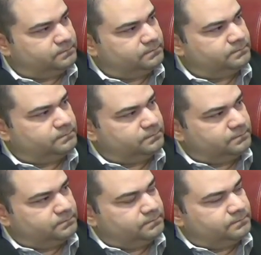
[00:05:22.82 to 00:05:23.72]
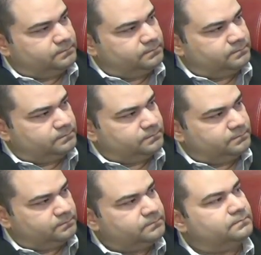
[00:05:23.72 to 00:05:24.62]

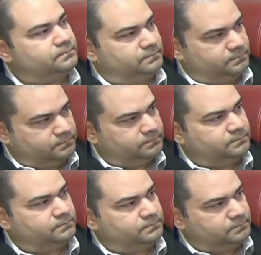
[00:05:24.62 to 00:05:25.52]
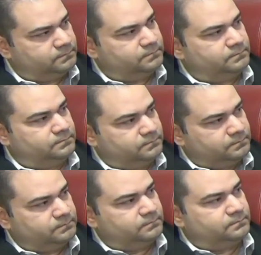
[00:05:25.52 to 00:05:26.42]

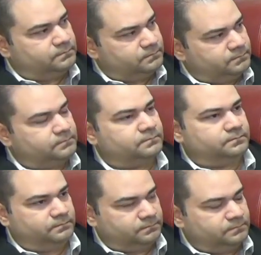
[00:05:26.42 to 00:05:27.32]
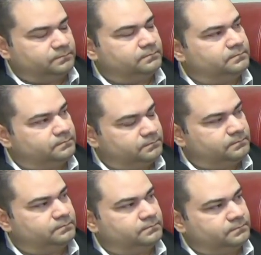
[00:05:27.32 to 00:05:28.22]

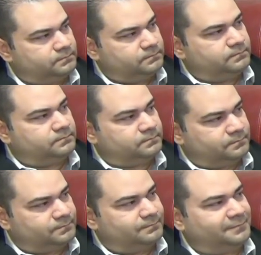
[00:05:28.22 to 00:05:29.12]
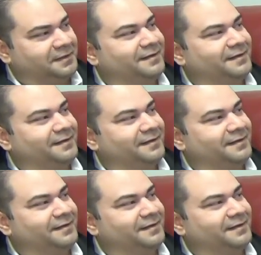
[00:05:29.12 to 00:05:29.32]
This person isn't speaking.